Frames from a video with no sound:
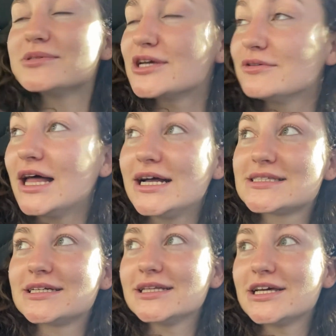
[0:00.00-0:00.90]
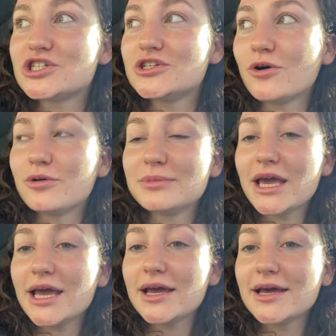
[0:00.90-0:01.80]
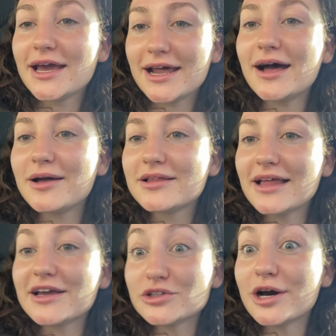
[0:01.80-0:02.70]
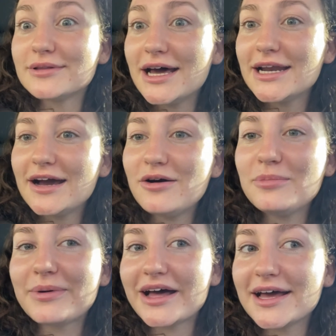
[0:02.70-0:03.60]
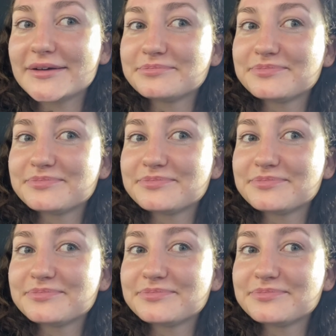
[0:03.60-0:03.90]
so glad still that she told me and I like know that now, but